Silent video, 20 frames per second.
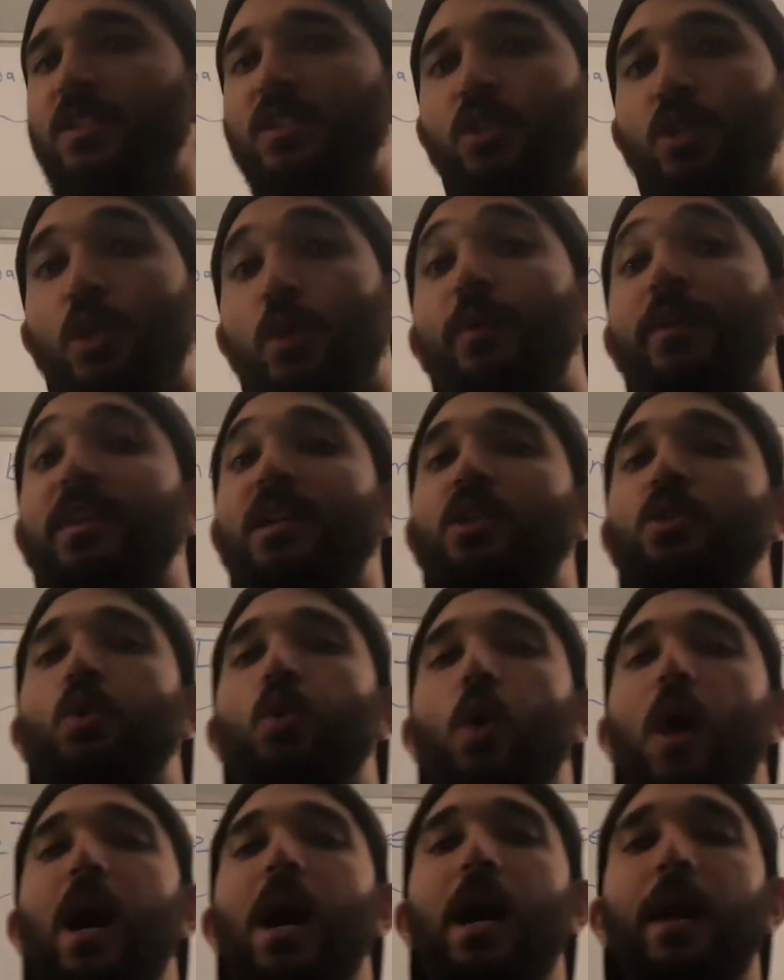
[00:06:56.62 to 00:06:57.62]
do it the
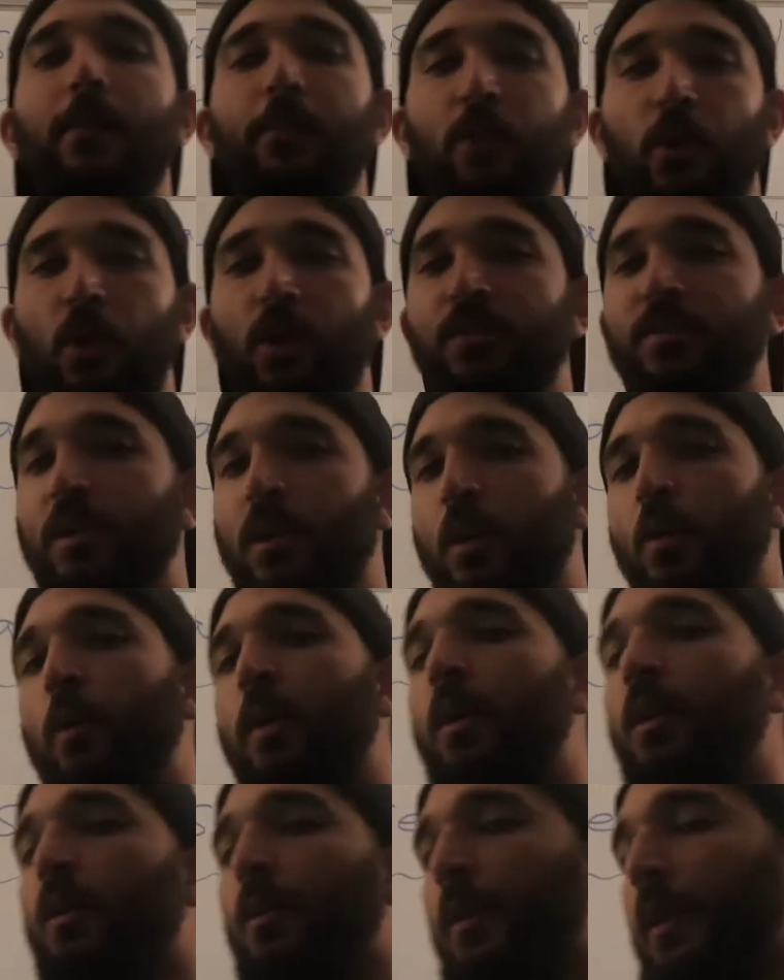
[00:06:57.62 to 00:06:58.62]
tribe nursing way,
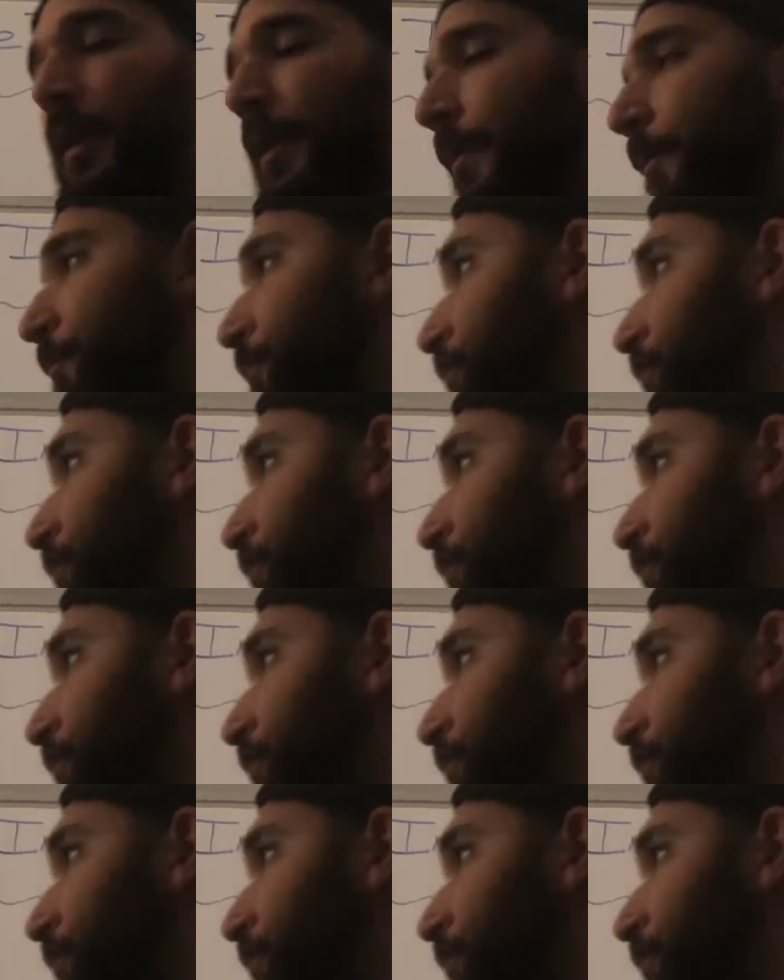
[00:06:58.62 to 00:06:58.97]
okay?